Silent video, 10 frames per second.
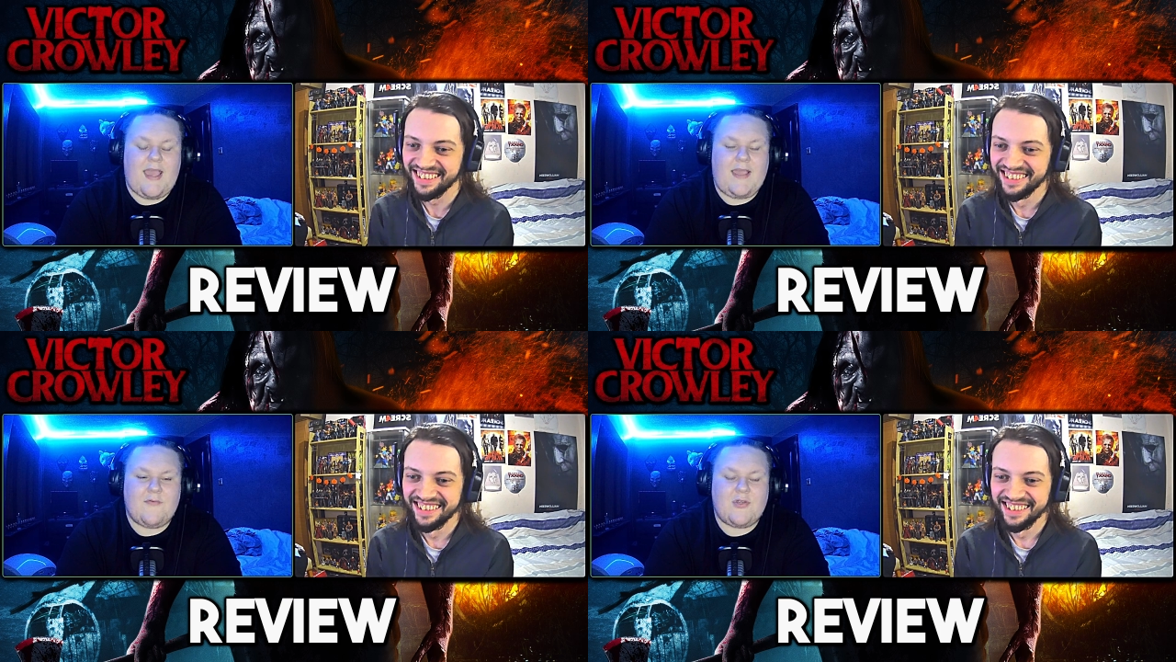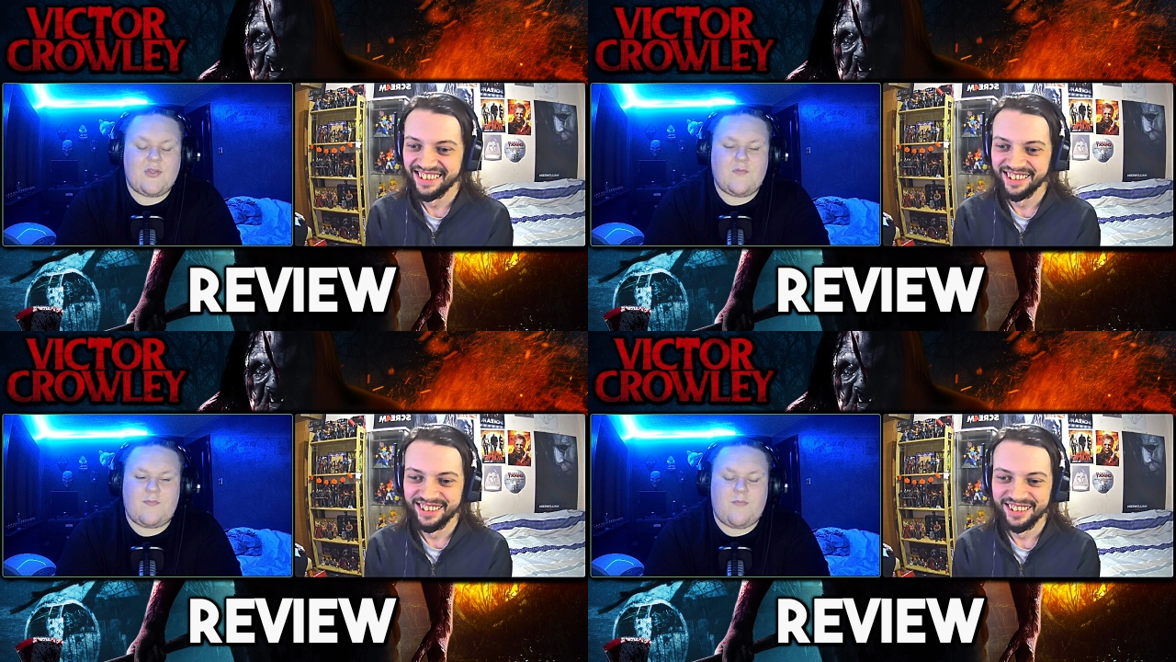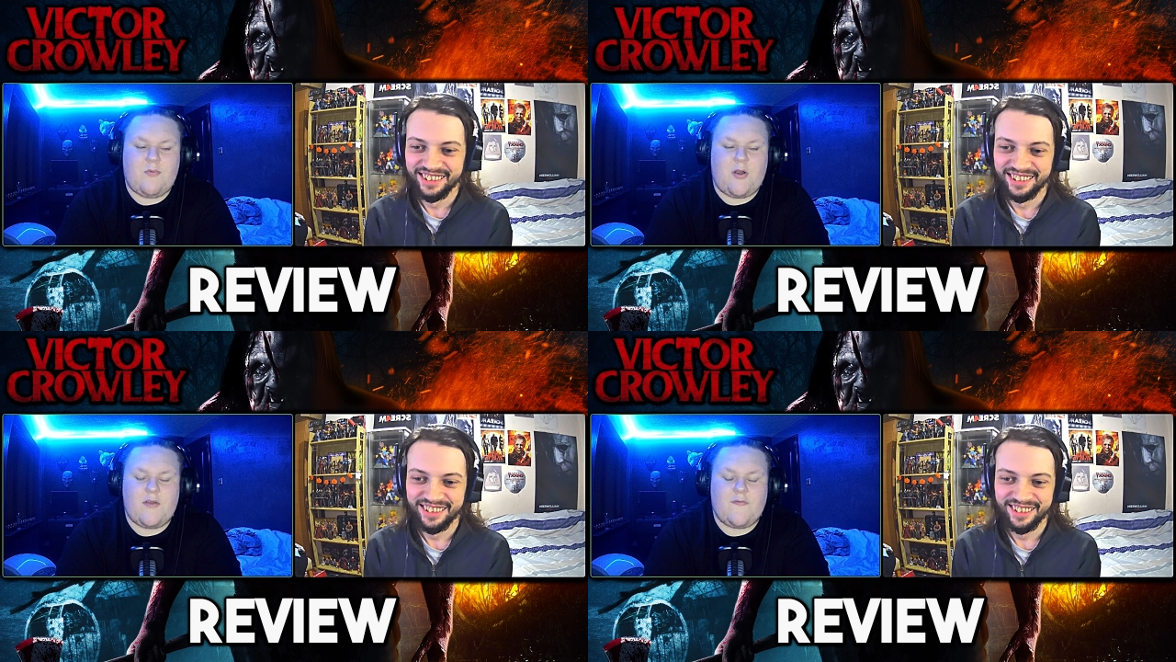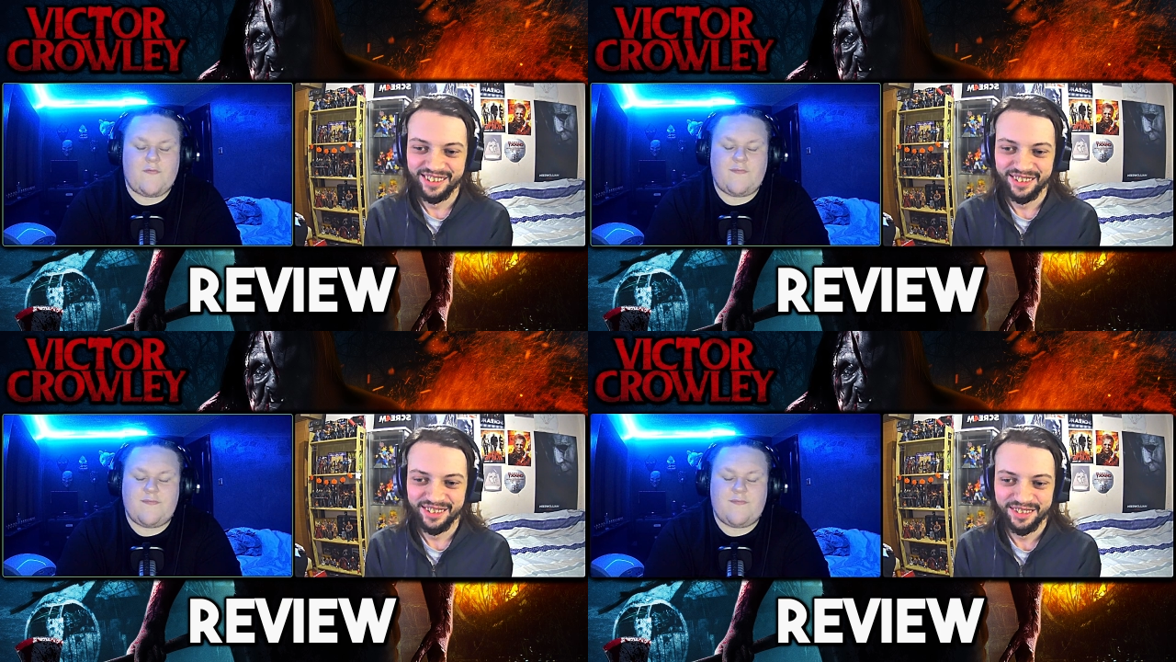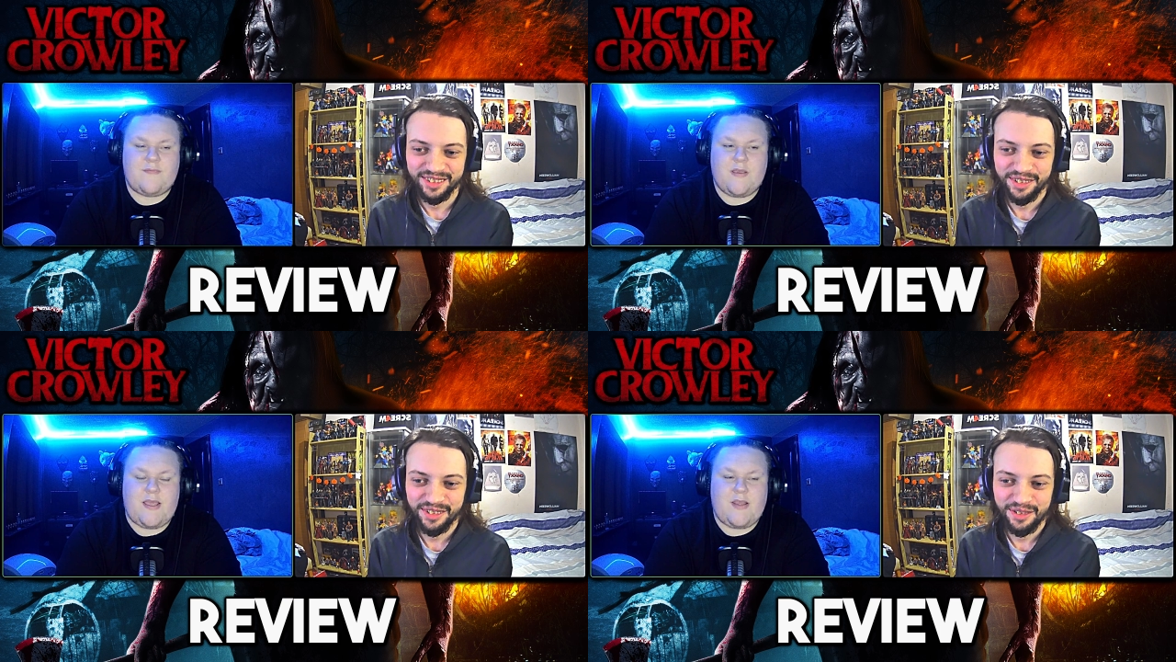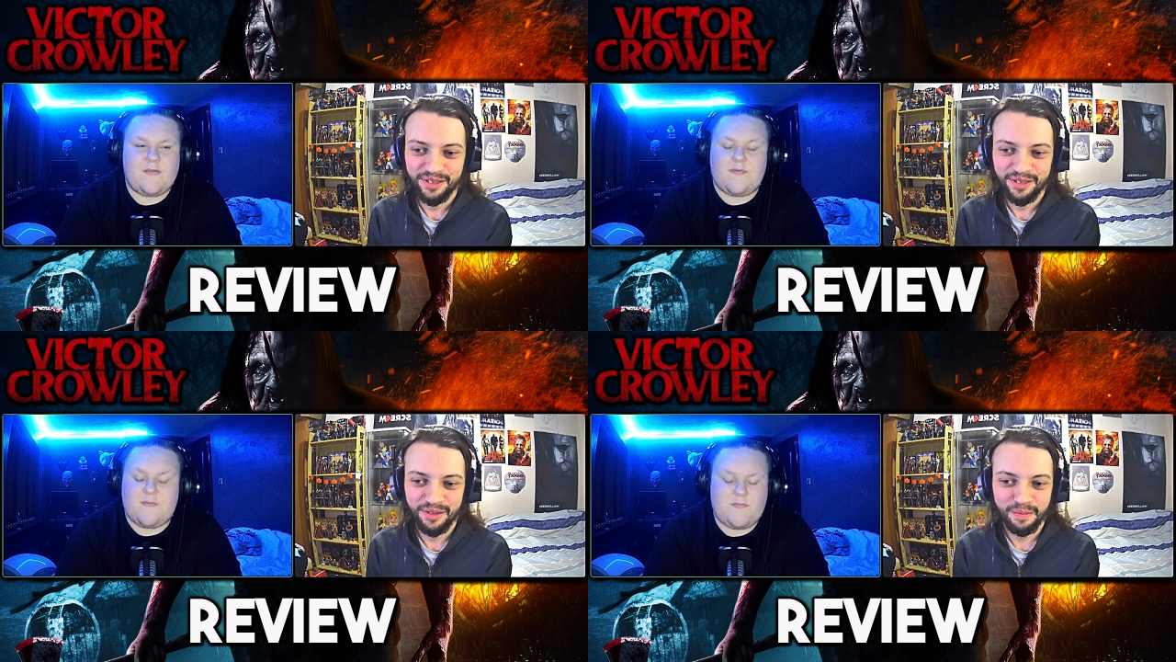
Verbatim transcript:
Speaker 1: He was one of in